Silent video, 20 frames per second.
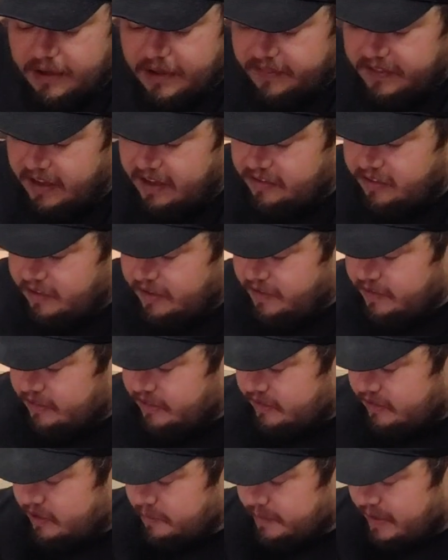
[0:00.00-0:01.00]

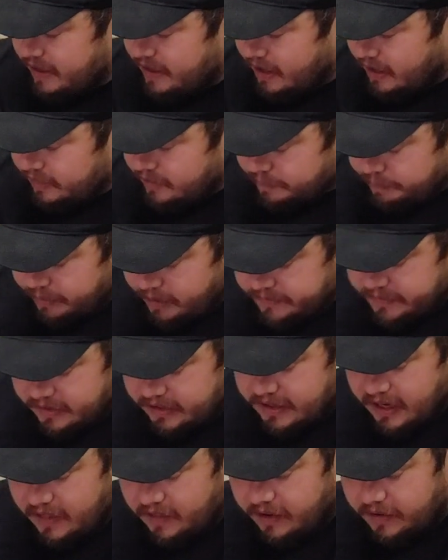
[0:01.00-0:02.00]
These to me are the
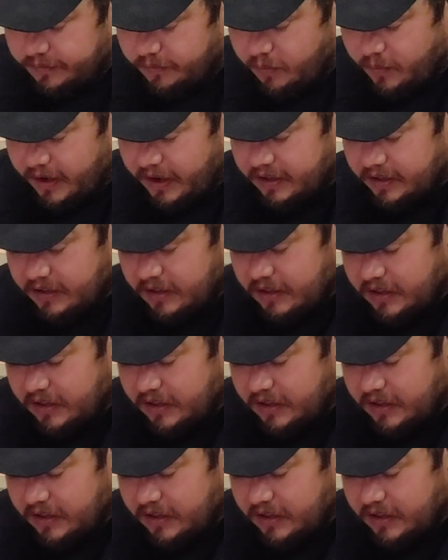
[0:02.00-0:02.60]
perfect color for it.